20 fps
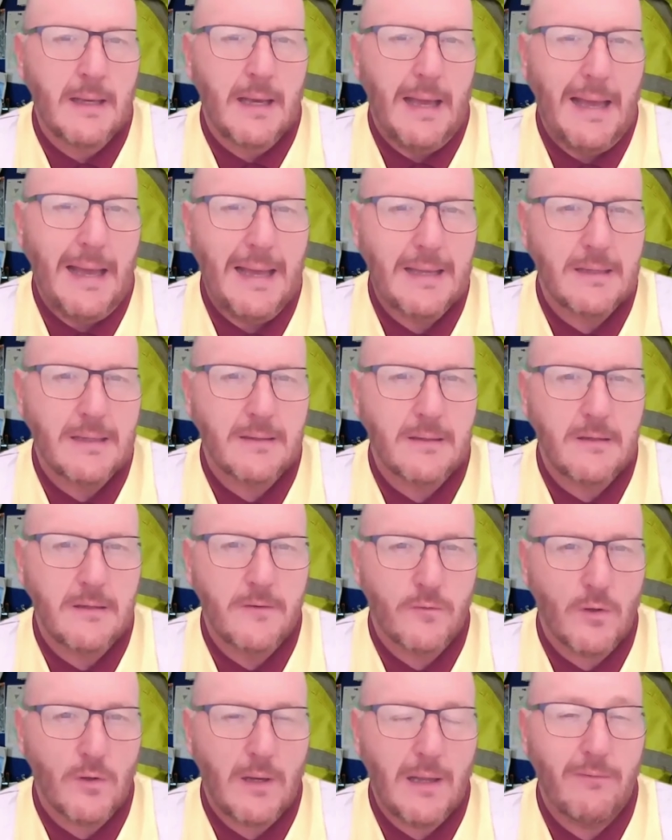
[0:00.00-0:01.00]
and
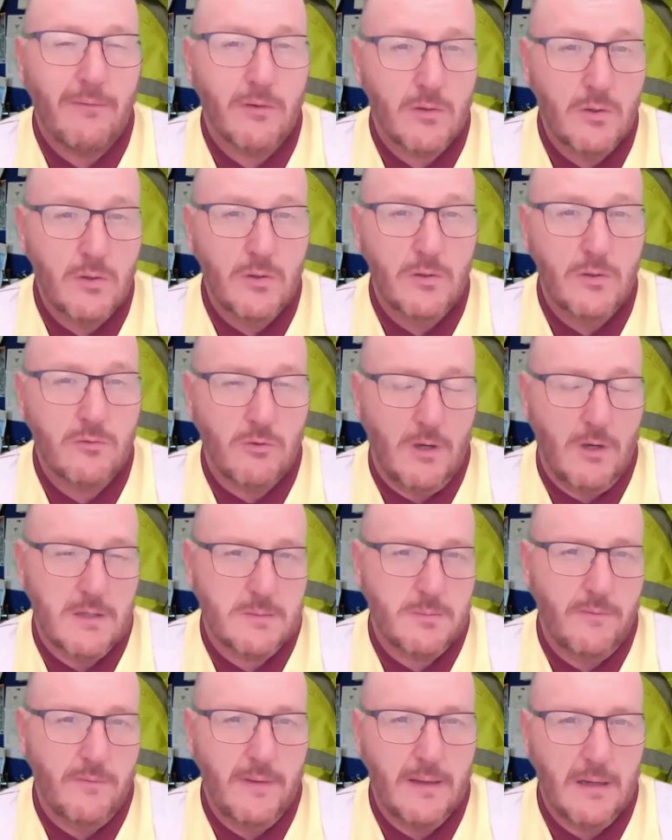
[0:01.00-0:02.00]
you've got to have a good
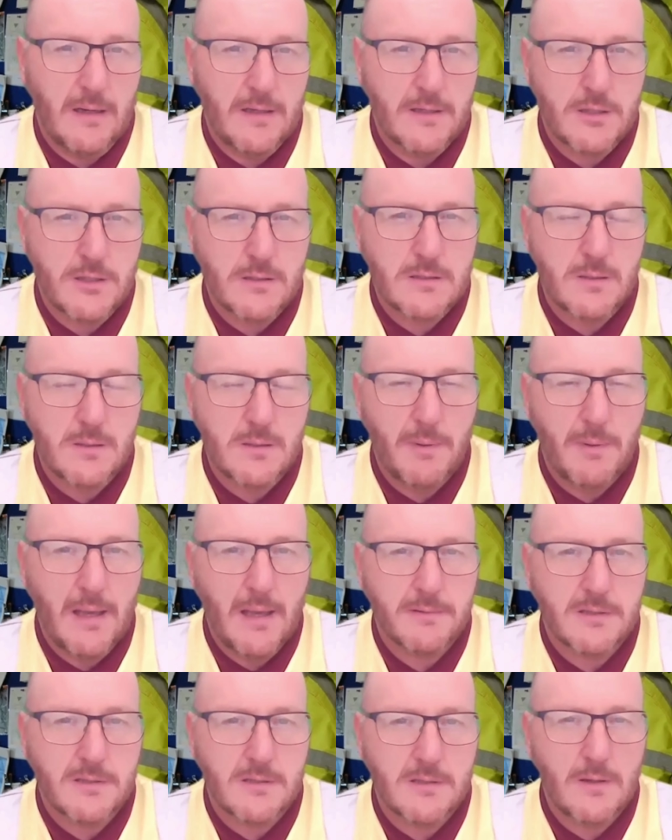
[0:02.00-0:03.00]
grasp of English to be able
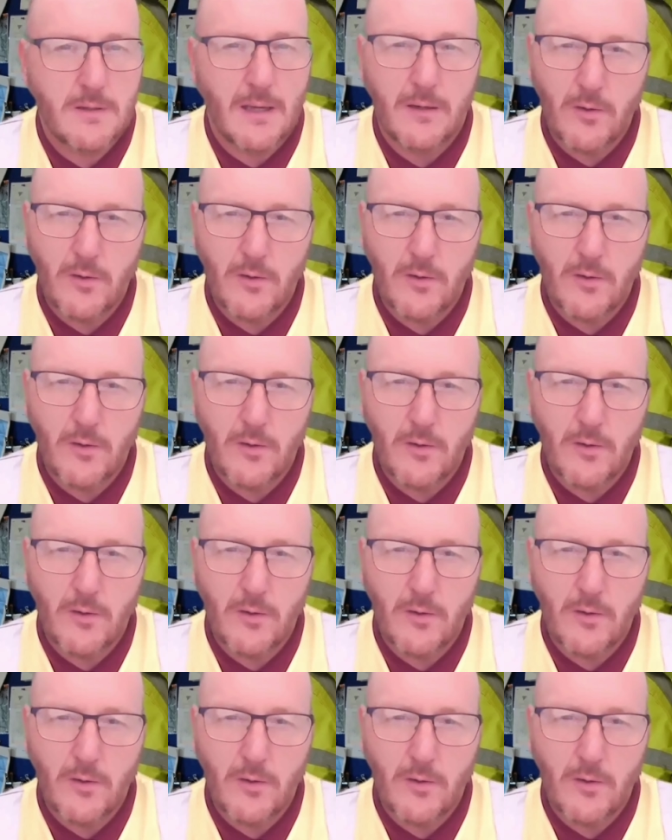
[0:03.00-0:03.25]
to do that,